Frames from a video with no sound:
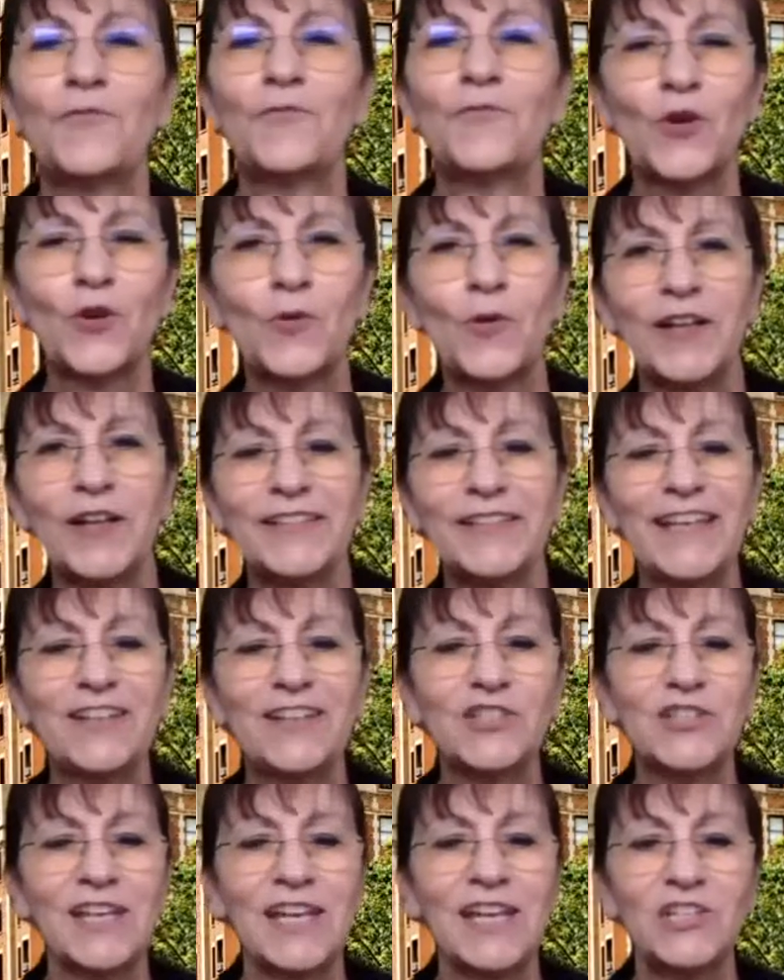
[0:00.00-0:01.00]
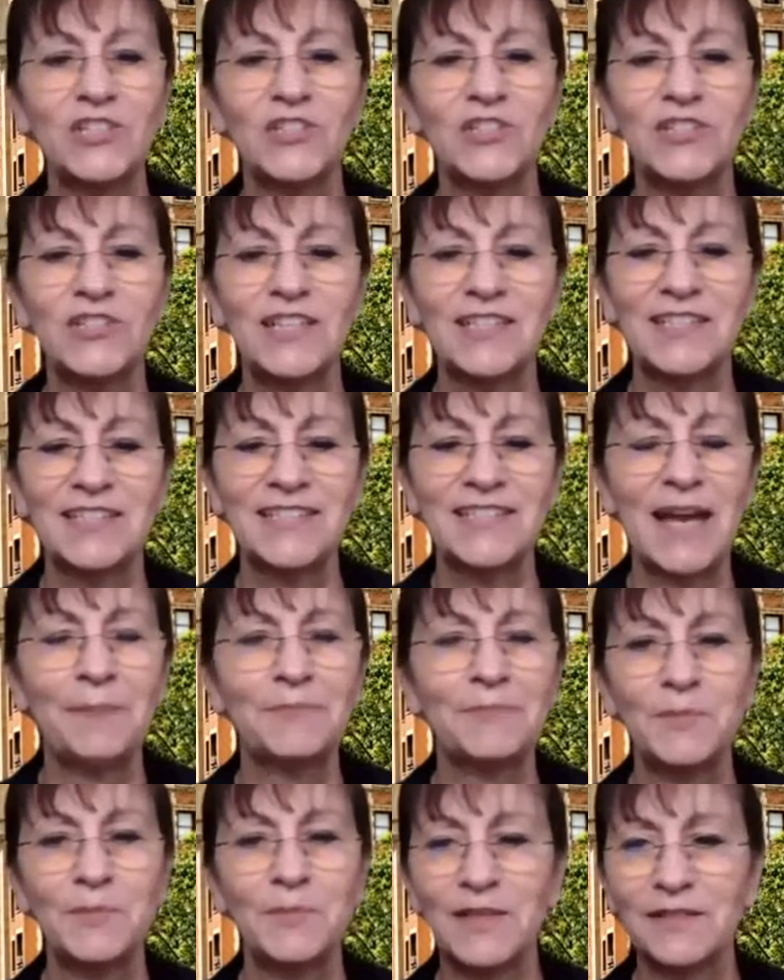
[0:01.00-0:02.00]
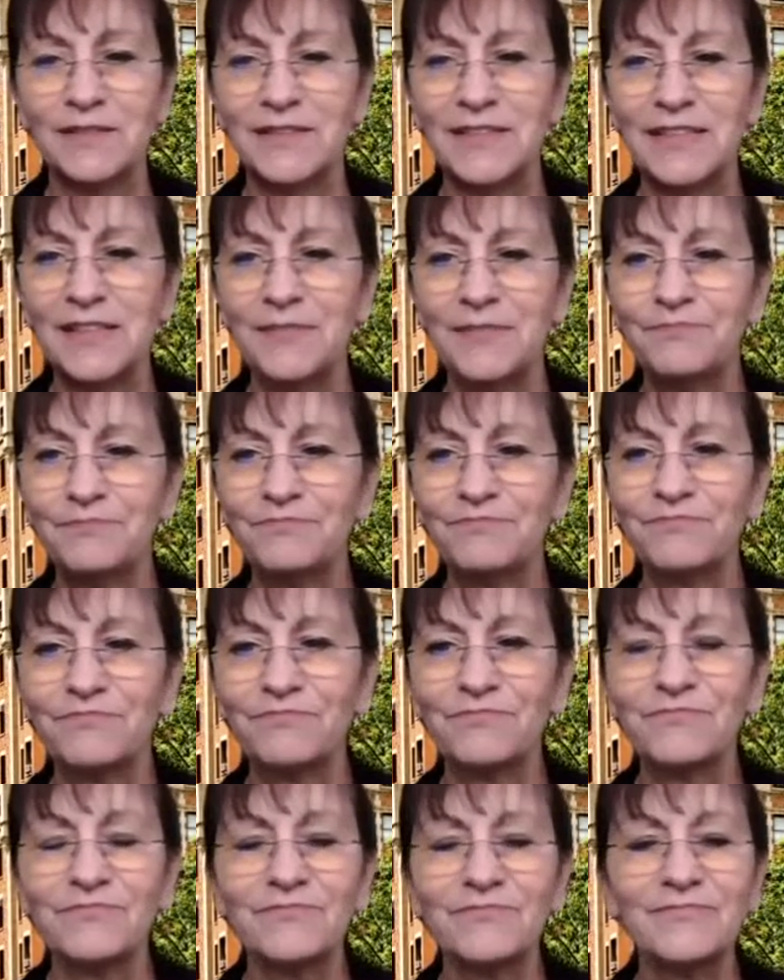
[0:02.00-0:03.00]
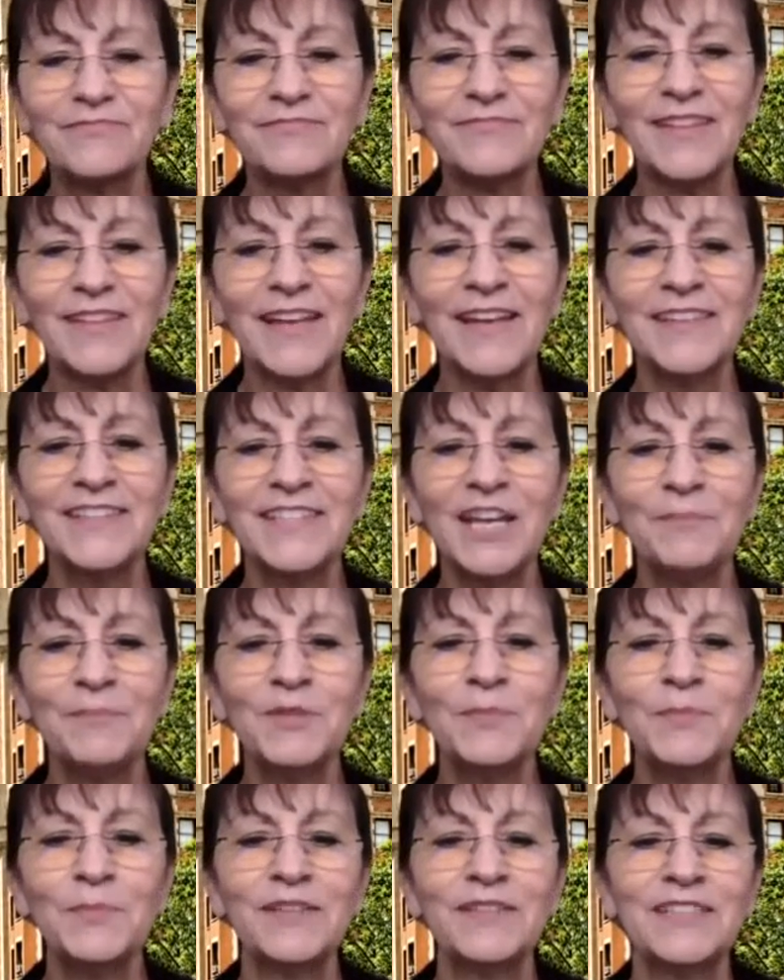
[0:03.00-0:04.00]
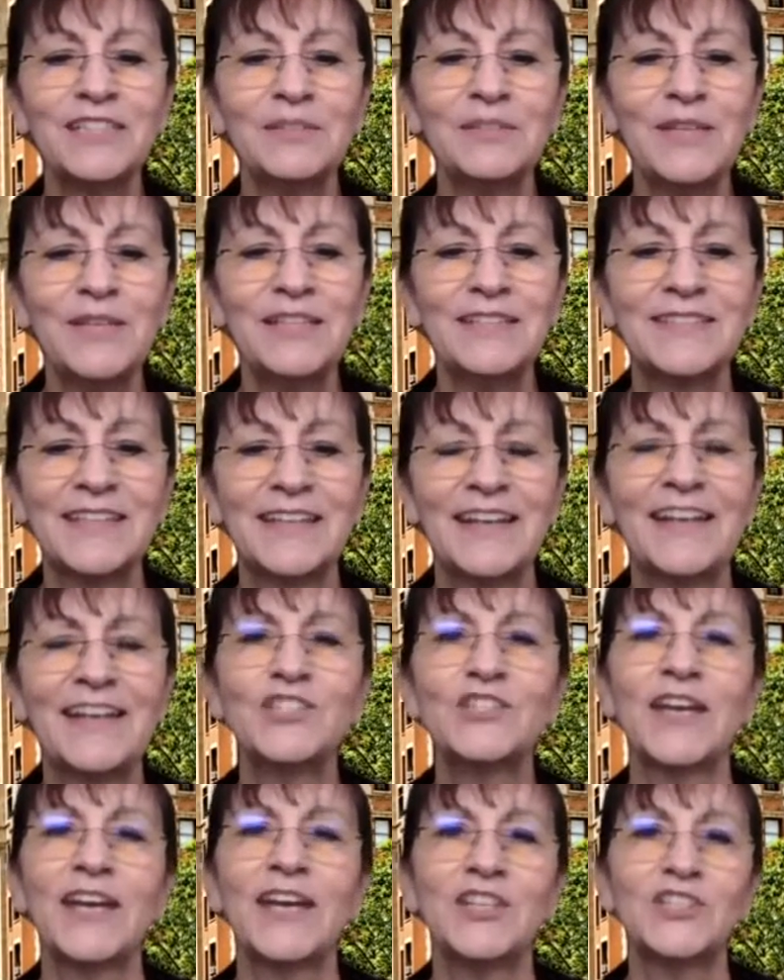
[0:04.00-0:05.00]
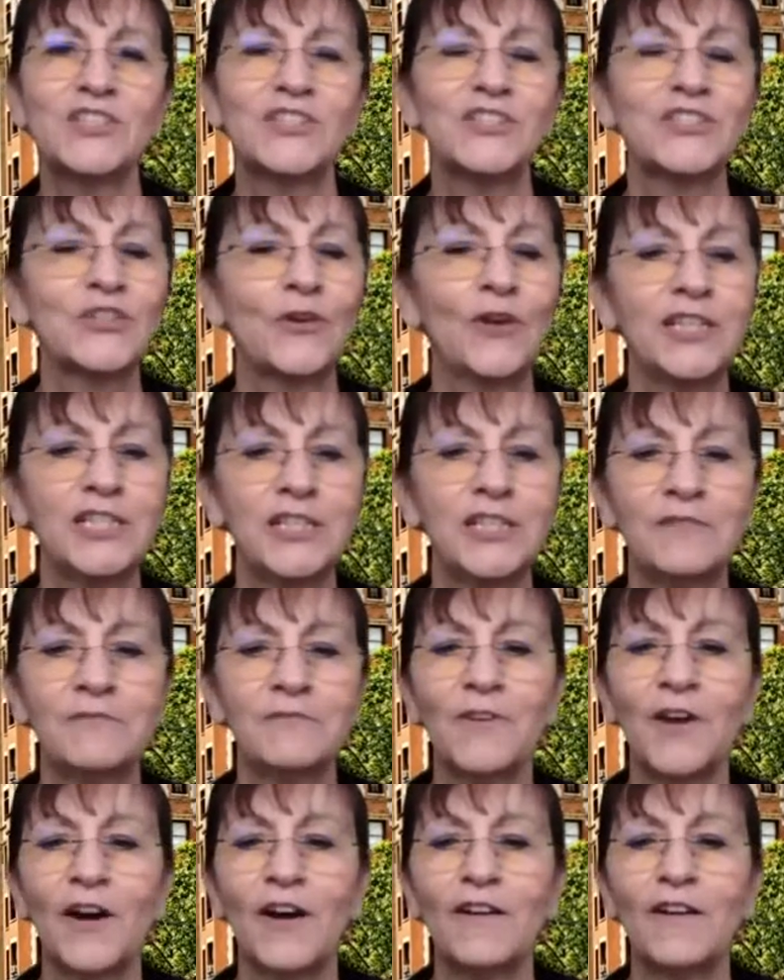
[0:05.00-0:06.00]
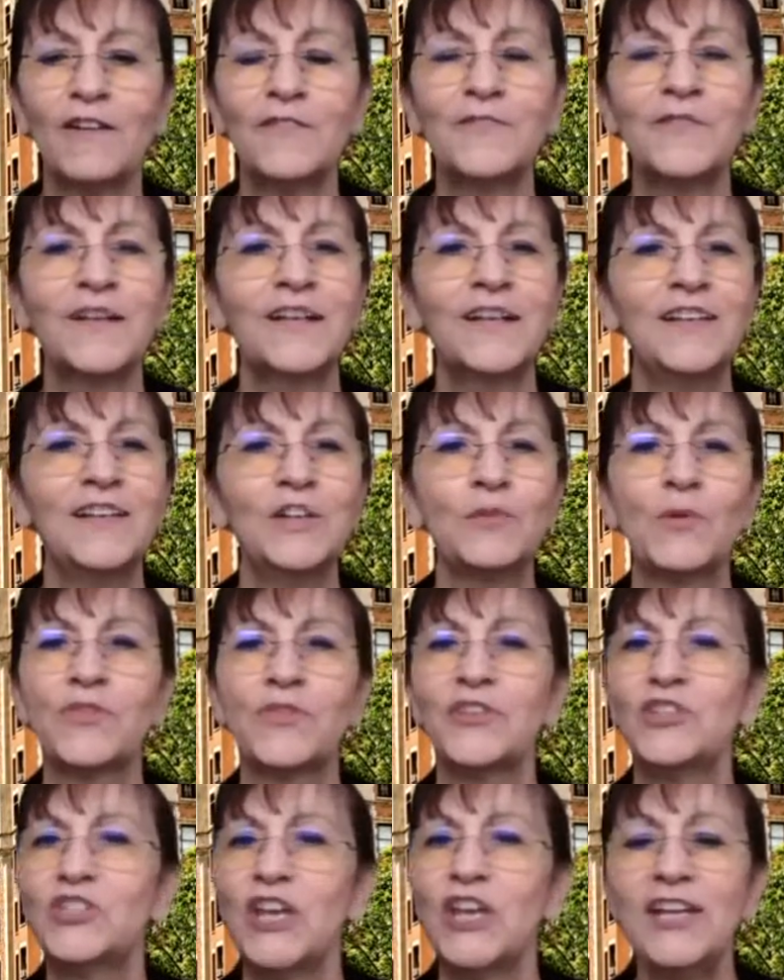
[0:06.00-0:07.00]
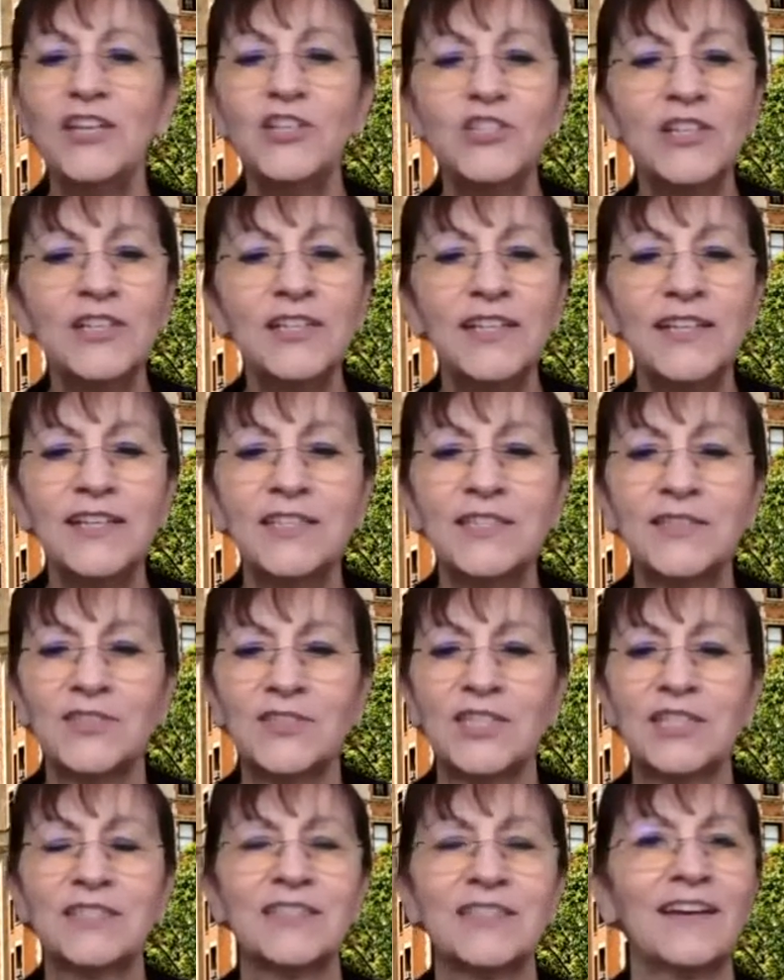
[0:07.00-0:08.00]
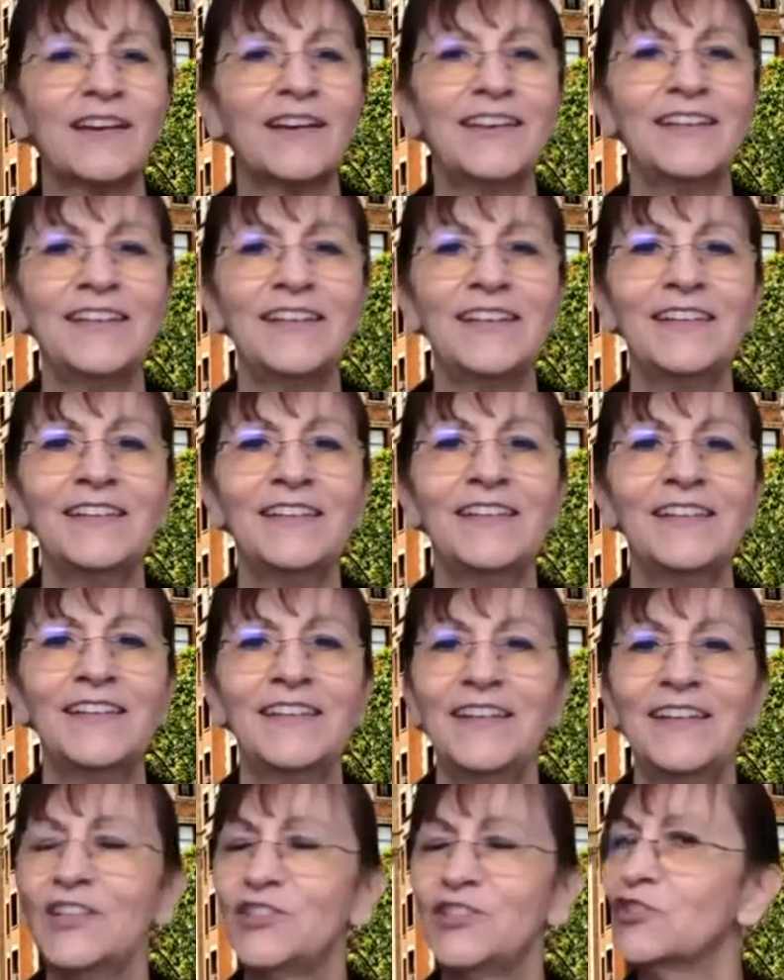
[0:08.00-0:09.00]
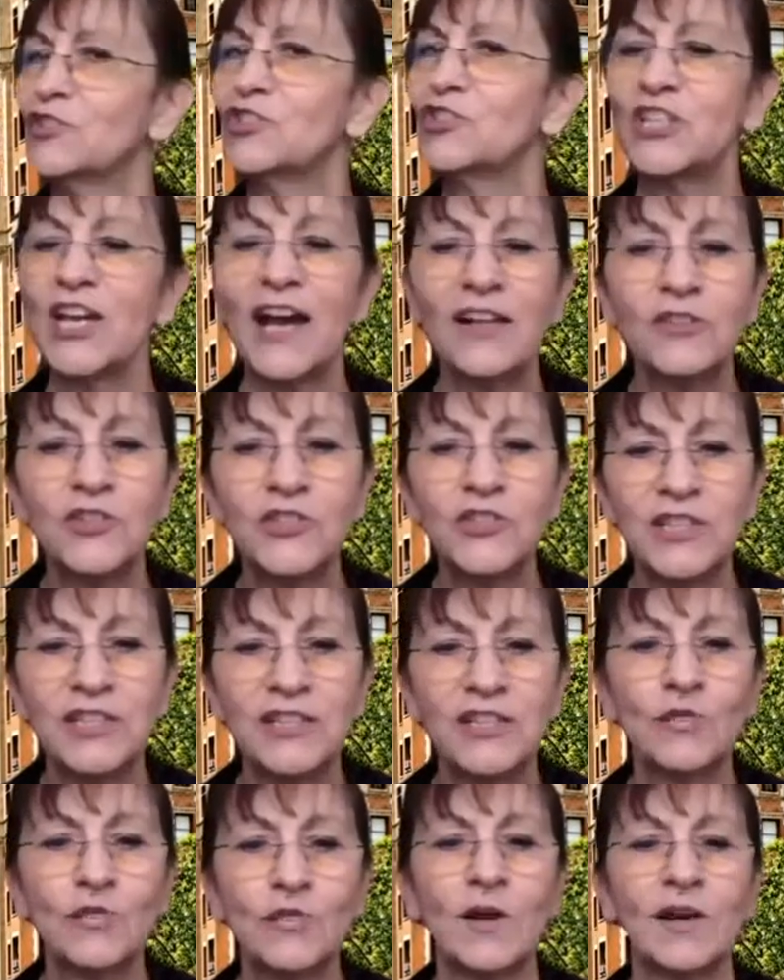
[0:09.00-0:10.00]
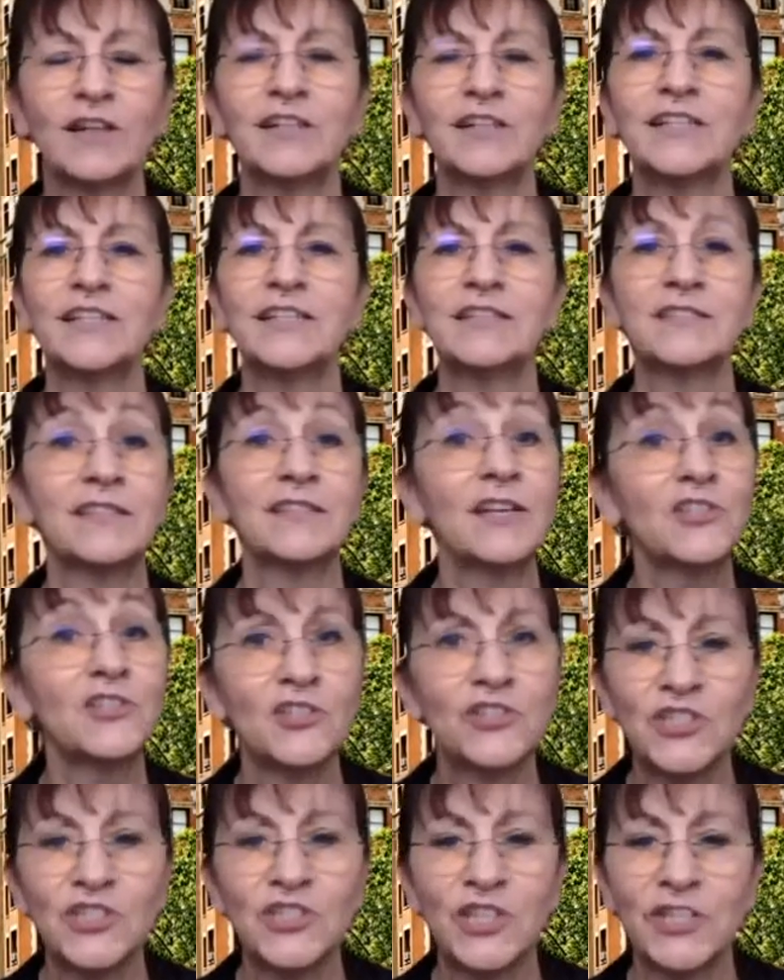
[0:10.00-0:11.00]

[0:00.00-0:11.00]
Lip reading: for quality education is adaptability. Adaptability means that education is going to evolve with the changing needs of society. It should challenge inequalities such as